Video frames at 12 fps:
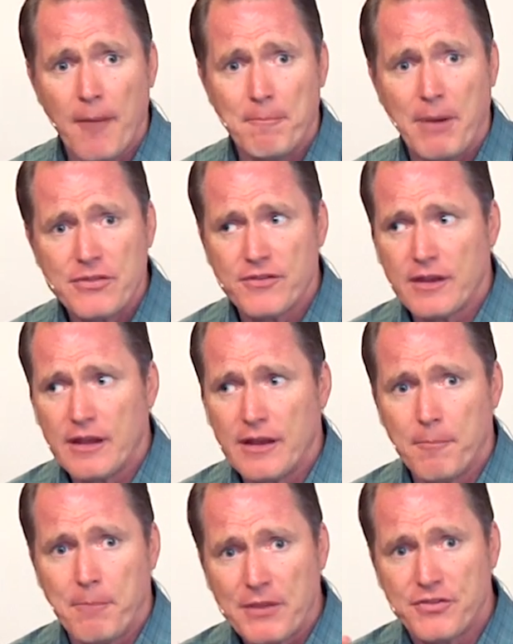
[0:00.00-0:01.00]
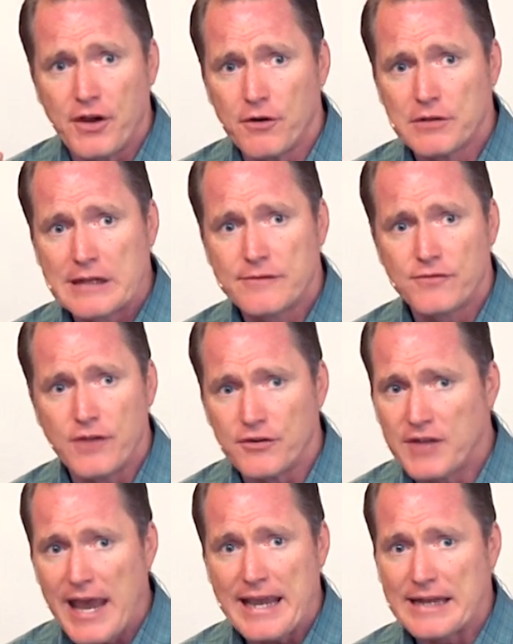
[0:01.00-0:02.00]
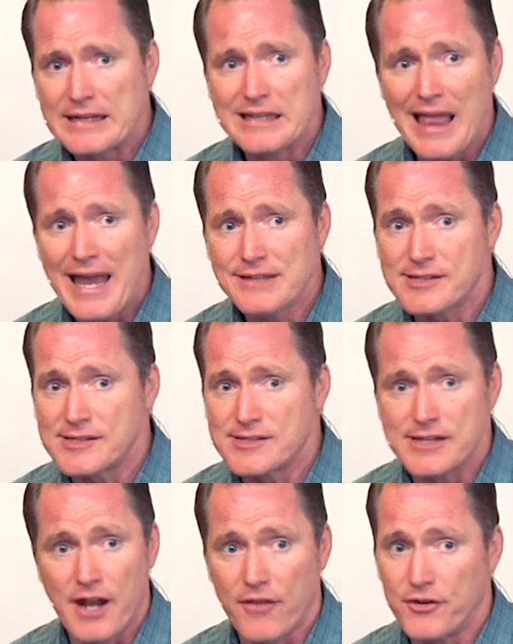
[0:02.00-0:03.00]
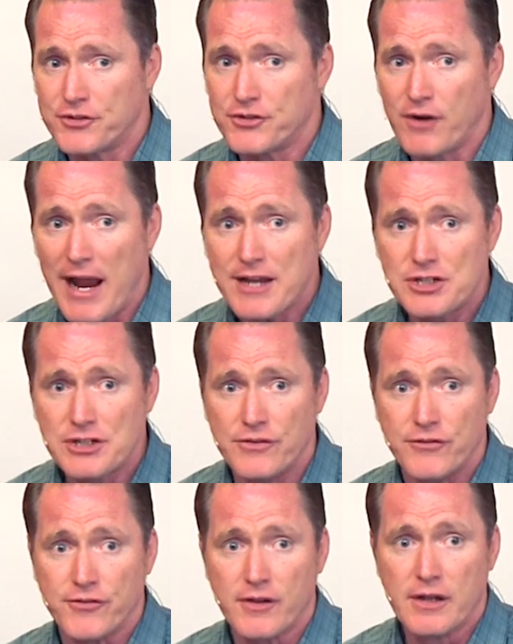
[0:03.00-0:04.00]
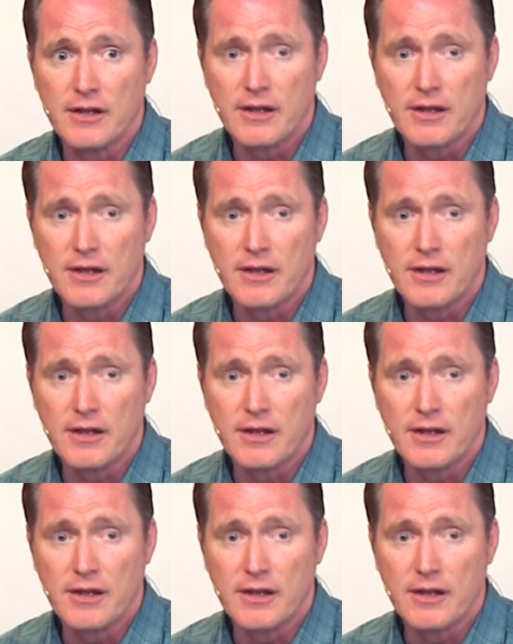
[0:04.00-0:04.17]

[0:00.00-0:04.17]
but they're taking glances in other directions.